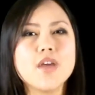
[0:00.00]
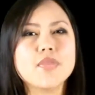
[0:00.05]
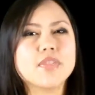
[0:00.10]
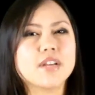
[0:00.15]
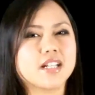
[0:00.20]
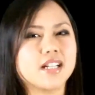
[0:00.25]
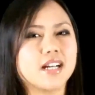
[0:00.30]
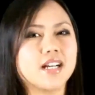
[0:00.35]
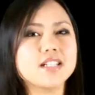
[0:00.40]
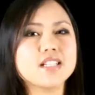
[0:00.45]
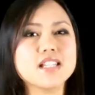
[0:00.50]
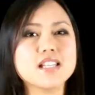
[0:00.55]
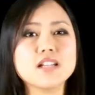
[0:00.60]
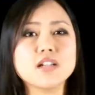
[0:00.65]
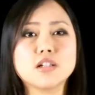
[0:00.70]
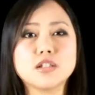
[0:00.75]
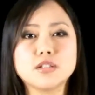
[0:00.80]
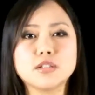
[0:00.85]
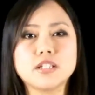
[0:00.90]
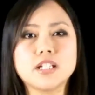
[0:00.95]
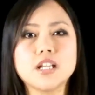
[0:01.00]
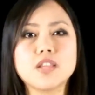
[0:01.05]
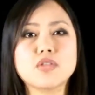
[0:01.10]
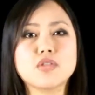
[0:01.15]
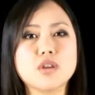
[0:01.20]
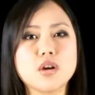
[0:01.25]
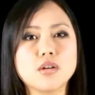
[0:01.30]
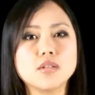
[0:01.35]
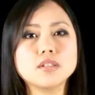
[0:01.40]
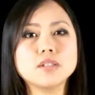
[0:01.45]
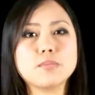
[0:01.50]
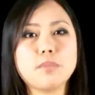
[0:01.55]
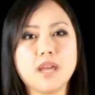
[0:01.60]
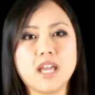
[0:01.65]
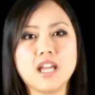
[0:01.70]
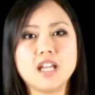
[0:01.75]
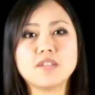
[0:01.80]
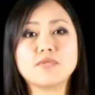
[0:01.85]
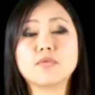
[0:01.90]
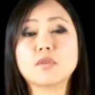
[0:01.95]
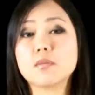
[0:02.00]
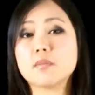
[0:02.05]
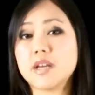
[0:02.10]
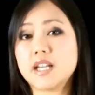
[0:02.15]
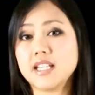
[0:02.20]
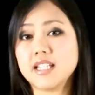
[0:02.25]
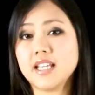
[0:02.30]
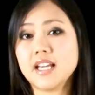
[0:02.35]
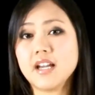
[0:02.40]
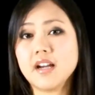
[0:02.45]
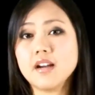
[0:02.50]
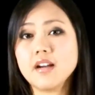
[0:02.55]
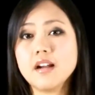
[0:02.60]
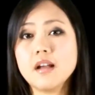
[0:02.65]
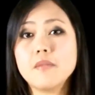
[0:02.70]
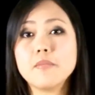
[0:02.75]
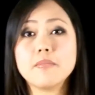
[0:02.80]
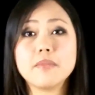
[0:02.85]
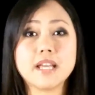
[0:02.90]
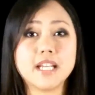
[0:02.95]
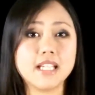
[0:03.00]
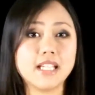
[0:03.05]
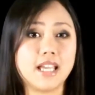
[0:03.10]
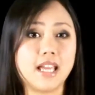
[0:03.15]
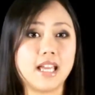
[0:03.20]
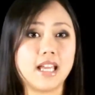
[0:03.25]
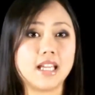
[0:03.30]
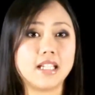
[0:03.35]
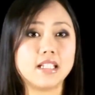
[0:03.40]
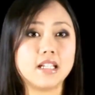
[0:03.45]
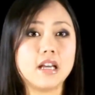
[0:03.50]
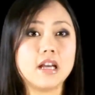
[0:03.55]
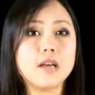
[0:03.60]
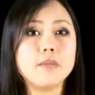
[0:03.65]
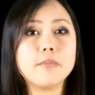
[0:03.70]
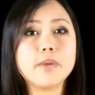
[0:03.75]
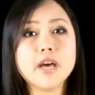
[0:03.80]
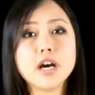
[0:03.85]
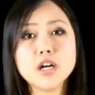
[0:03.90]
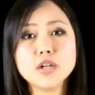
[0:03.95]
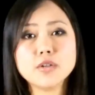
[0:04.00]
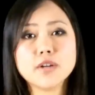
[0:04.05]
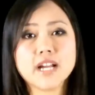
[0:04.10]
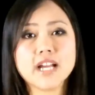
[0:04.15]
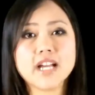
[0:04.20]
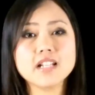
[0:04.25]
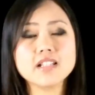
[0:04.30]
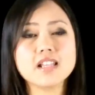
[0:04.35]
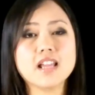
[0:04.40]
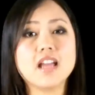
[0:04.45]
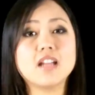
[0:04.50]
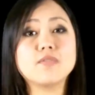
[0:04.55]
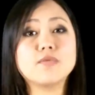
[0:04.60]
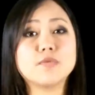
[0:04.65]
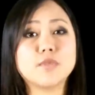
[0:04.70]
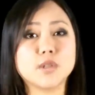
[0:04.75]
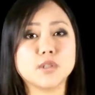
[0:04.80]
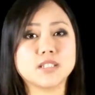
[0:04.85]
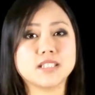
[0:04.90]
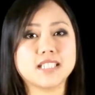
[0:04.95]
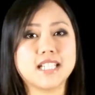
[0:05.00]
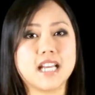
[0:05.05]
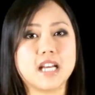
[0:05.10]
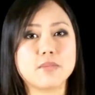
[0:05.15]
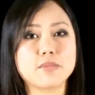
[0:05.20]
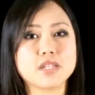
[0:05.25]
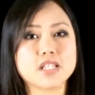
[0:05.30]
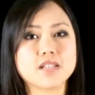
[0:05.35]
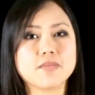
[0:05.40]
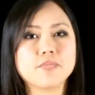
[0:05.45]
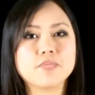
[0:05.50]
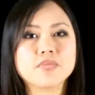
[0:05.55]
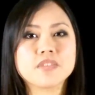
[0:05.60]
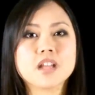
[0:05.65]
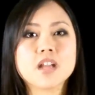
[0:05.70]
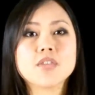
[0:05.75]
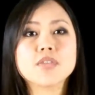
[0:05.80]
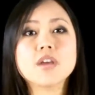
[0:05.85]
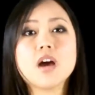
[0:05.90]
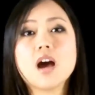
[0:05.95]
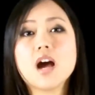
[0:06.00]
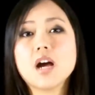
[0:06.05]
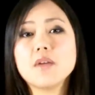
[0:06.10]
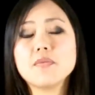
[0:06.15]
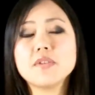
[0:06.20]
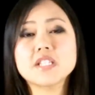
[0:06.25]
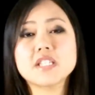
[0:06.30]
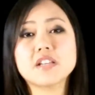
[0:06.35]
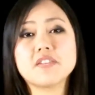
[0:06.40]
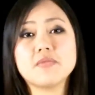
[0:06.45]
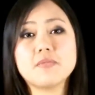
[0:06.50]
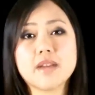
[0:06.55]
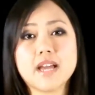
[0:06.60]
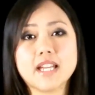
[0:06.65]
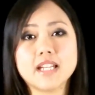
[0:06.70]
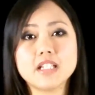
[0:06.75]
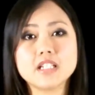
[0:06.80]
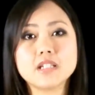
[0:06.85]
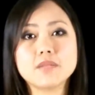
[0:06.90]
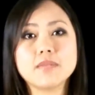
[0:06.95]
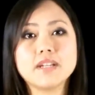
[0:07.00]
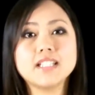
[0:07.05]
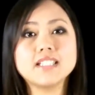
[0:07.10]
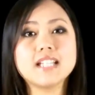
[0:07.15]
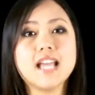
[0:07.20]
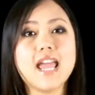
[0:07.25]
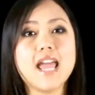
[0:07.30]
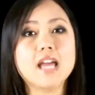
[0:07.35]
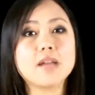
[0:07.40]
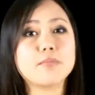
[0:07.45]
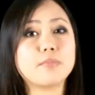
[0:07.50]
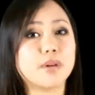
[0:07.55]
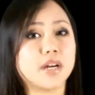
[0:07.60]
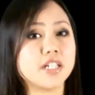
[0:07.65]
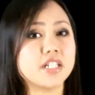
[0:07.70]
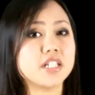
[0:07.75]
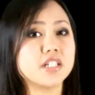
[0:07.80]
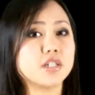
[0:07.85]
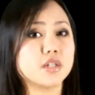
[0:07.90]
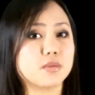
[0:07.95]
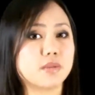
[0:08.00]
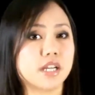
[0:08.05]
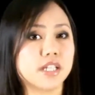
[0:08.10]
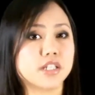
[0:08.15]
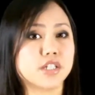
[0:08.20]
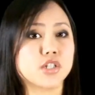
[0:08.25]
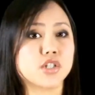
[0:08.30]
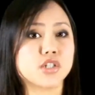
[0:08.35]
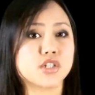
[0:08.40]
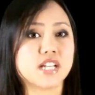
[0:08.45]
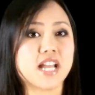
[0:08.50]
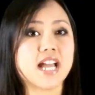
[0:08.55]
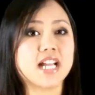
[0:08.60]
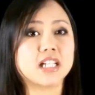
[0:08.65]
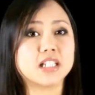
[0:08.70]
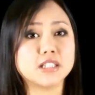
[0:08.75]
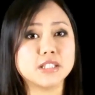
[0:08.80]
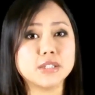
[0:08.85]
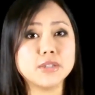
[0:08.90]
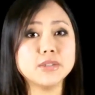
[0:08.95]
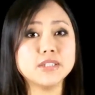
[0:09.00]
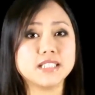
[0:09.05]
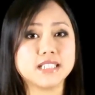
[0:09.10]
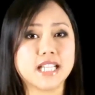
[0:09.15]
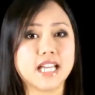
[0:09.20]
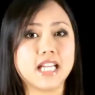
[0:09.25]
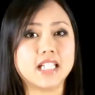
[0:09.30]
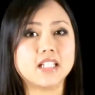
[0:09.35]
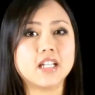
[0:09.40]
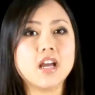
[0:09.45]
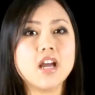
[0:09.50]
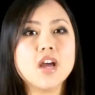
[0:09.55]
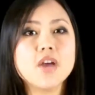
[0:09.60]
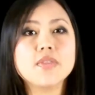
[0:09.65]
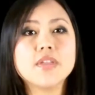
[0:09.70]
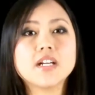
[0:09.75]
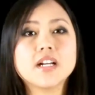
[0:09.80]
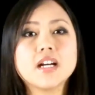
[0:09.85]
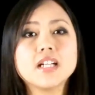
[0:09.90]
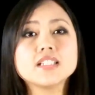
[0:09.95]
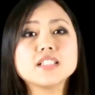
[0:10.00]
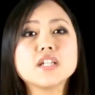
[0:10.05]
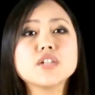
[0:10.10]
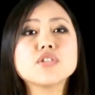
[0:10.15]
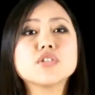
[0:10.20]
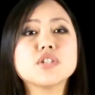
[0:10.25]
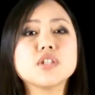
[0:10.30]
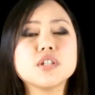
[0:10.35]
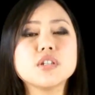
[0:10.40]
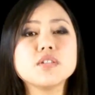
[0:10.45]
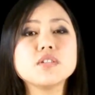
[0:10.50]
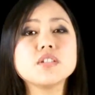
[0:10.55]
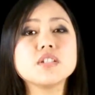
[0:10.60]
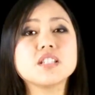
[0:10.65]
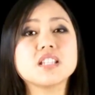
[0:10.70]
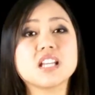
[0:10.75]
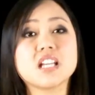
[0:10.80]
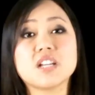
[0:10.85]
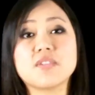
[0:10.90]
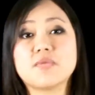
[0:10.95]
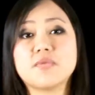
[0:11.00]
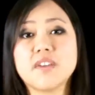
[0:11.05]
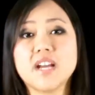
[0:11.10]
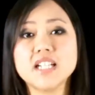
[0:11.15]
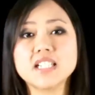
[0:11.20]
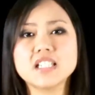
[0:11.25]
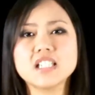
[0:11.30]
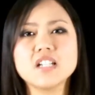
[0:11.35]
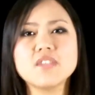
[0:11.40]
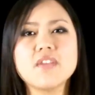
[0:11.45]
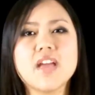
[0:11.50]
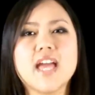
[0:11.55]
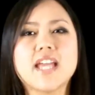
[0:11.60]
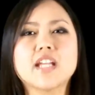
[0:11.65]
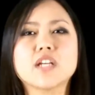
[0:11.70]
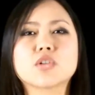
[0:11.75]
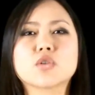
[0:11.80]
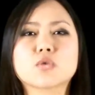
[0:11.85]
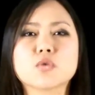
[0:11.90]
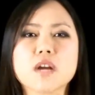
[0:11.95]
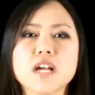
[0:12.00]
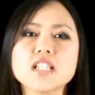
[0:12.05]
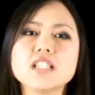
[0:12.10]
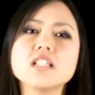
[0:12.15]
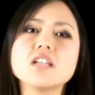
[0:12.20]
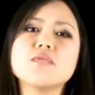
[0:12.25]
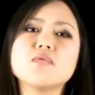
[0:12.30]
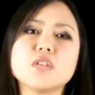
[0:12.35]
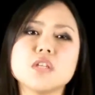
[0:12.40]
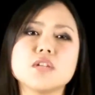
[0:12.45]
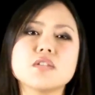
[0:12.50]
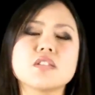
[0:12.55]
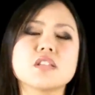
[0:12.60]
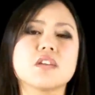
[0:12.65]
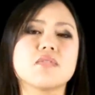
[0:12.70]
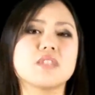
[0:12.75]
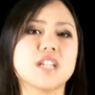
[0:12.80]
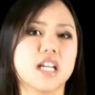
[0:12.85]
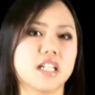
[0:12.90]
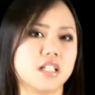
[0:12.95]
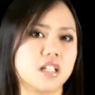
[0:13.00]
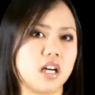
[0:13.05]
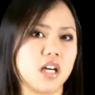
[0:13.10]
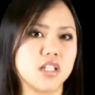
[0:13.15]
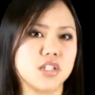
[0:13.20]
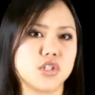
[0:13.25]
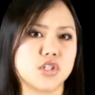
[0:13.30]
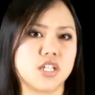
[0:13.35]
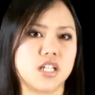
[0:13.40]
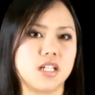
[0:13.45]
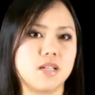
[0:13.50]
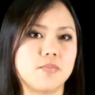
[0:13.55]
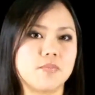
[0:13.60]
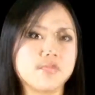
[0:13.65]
The cuts included those paid for Medicare, Medicaid, Pell Grants, and food stamps. The Office of Management and Budget Director Jack Liu said the cuts are due to the effective and aggressive use of technology.